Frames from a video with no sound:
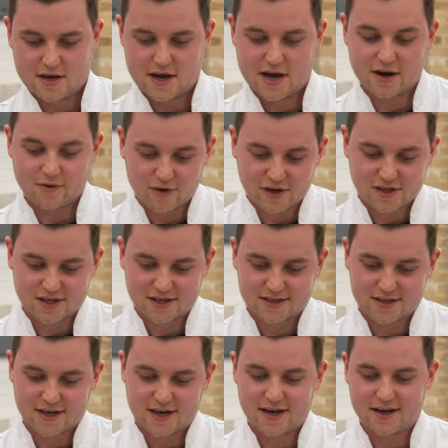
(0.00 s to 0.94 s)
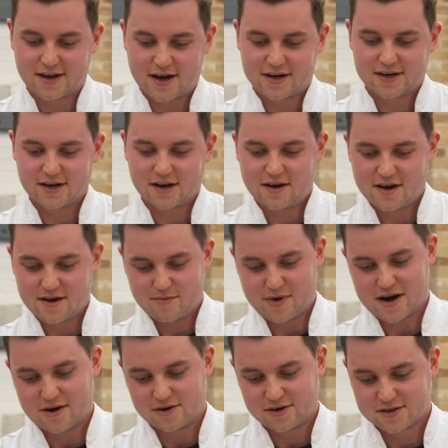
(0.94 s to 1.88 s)
And originally as a kid, I didn't
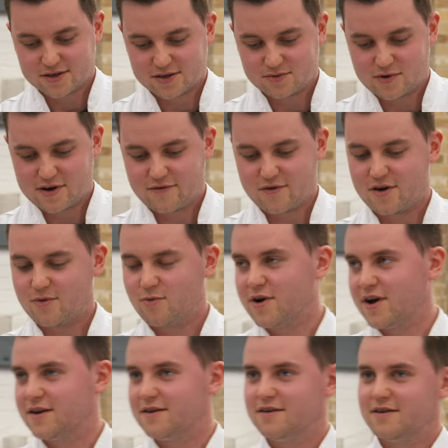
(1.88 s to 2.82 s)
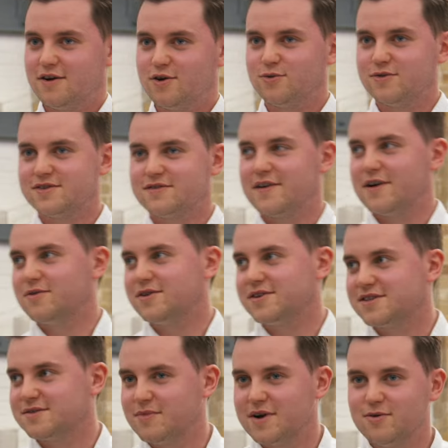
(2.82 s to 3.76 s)
like Paris because whenever I went, I always
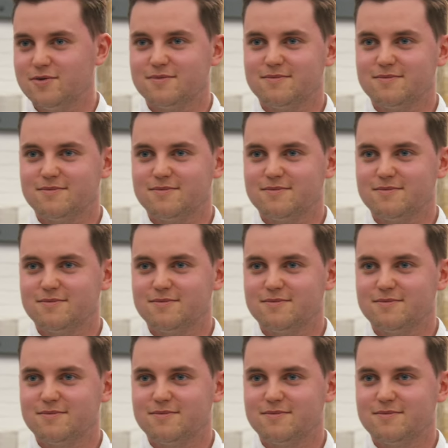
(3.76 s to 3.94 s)
found it smelt.